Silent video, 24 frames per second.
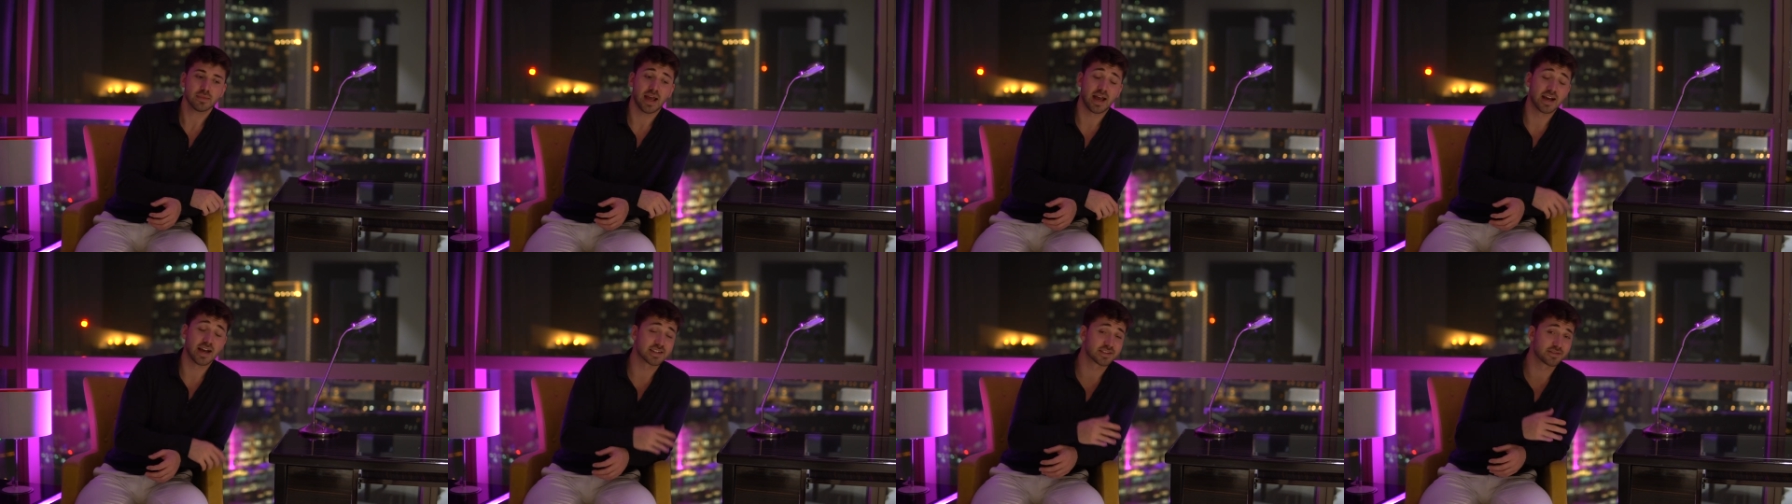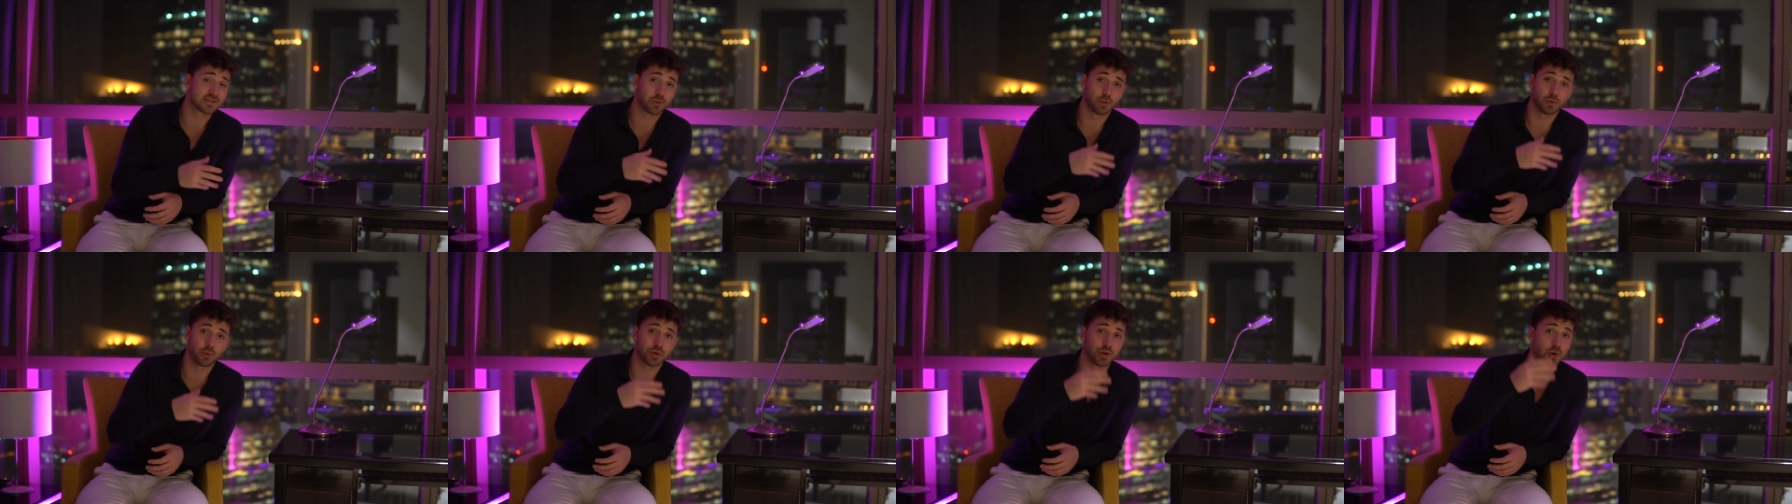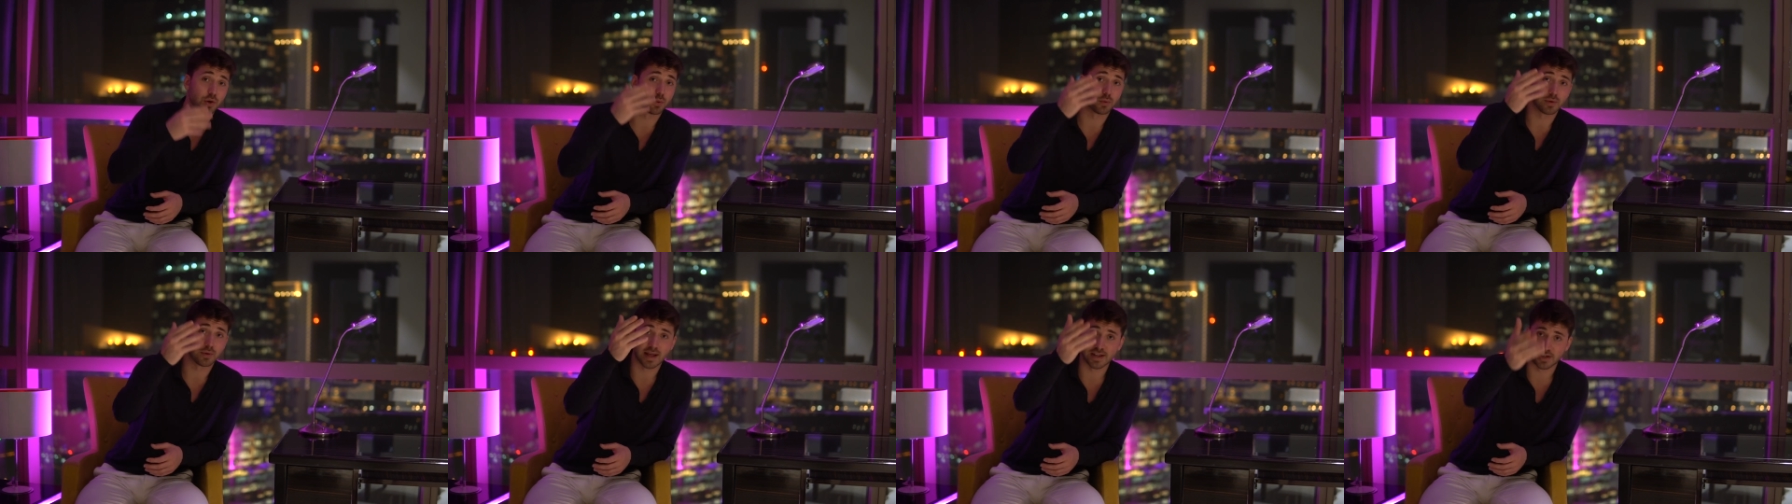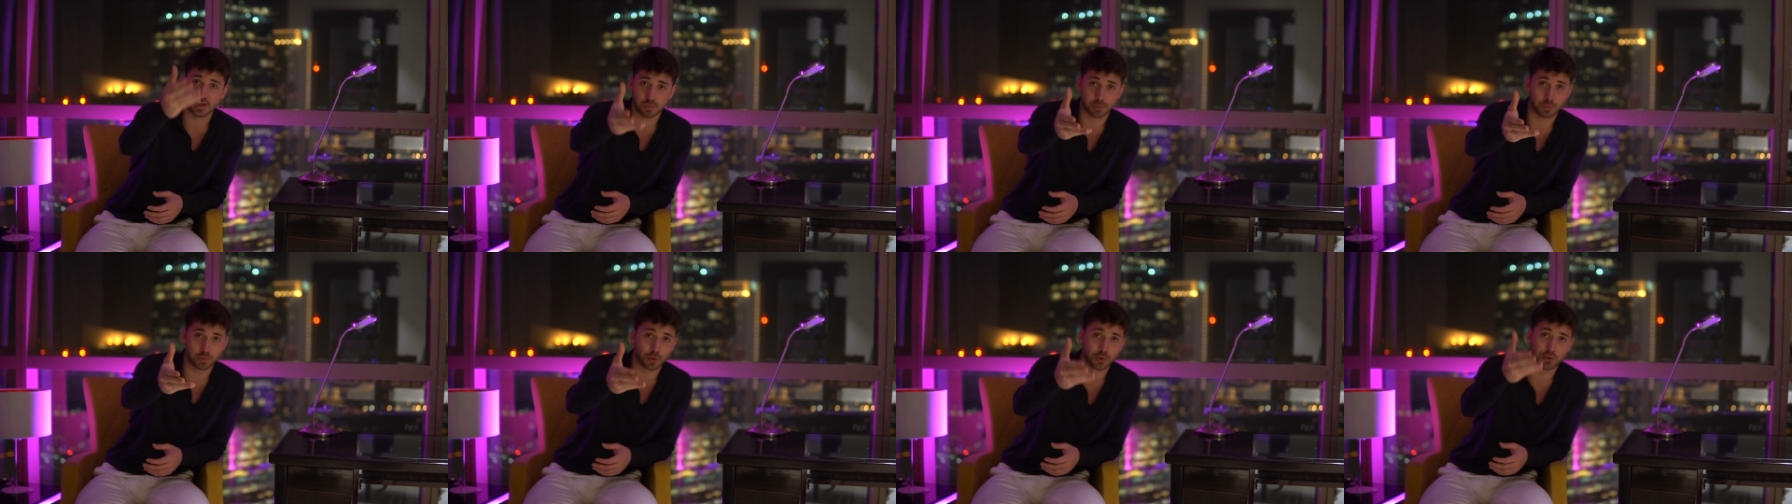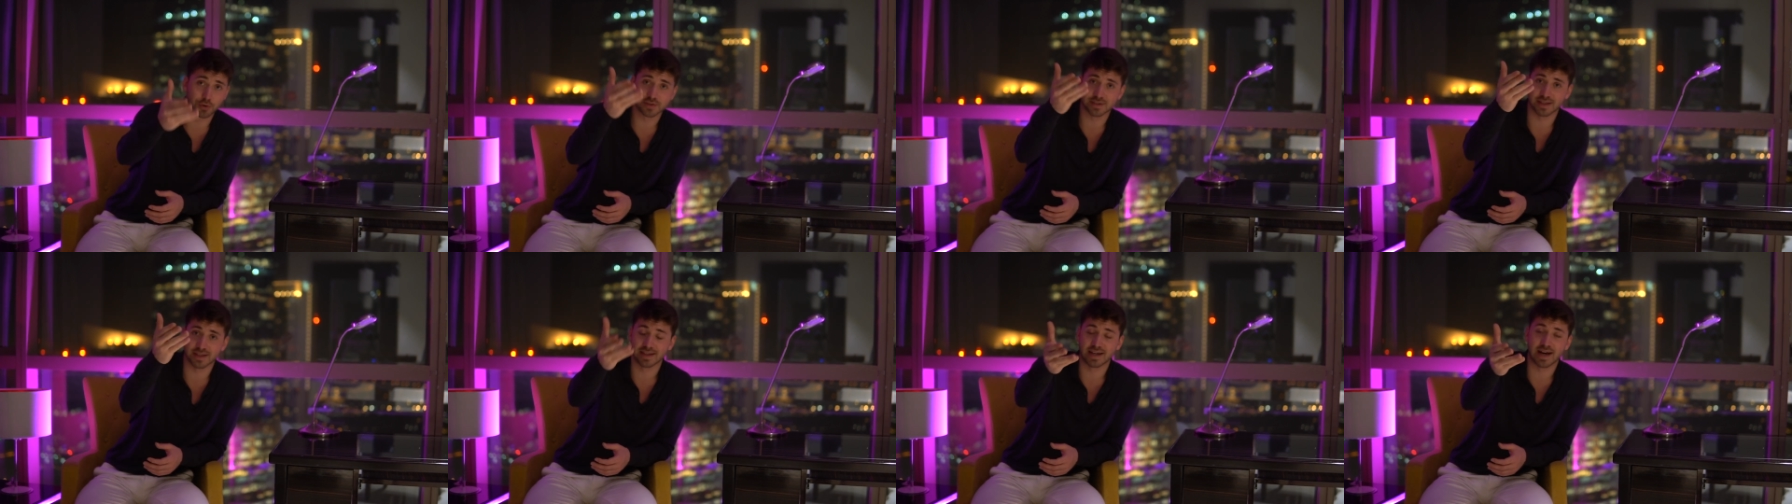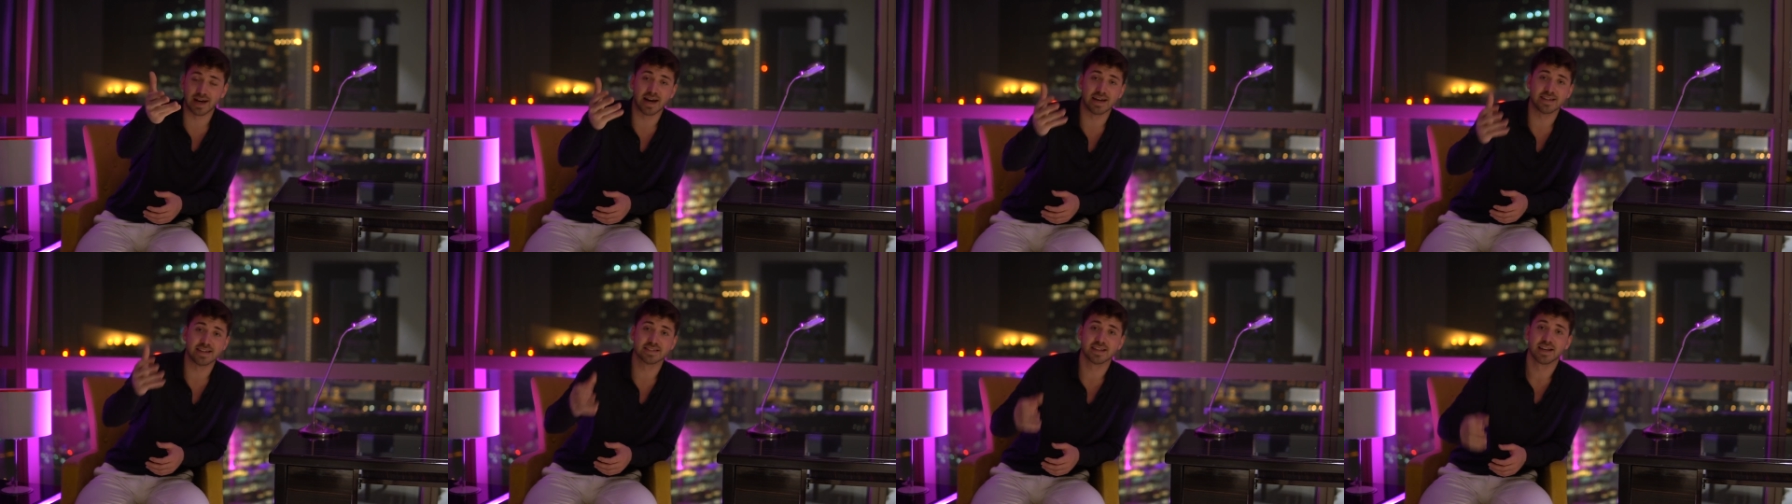as for you know entrepreneurs and
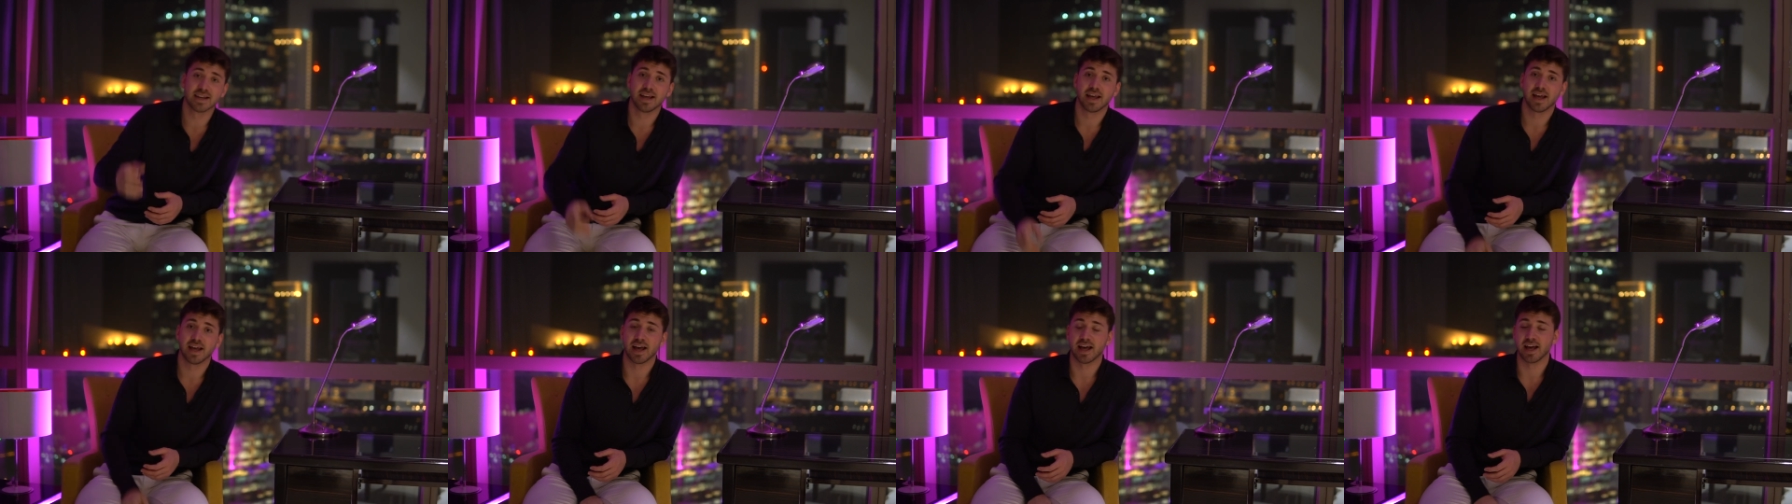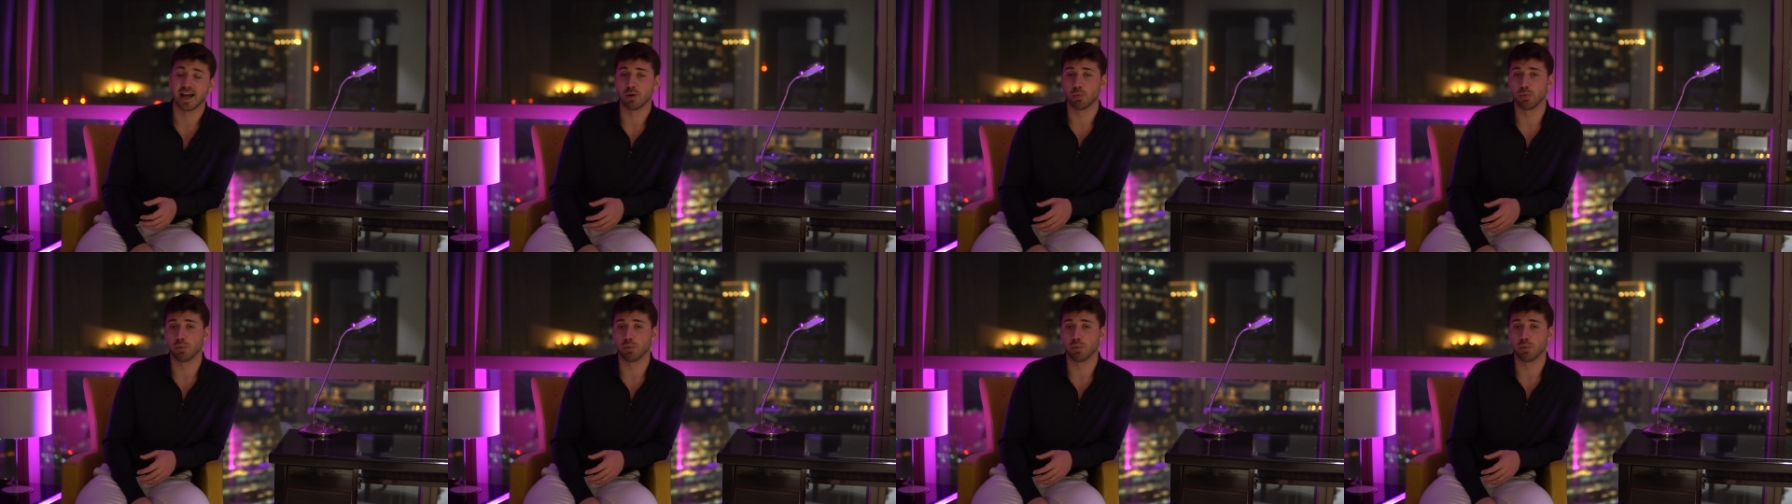guys uh,